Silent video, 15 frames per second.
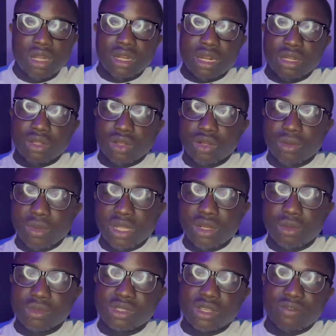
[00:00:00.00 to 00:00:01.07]
and the domain
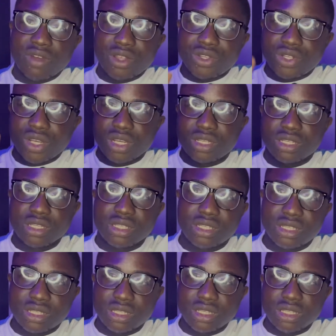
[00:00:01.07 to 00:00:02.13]
name server checks
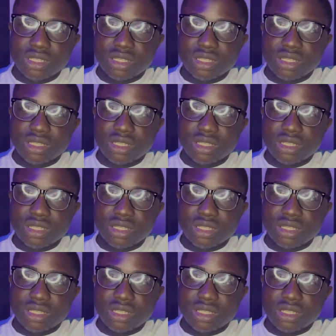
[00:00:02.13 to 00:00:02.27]
its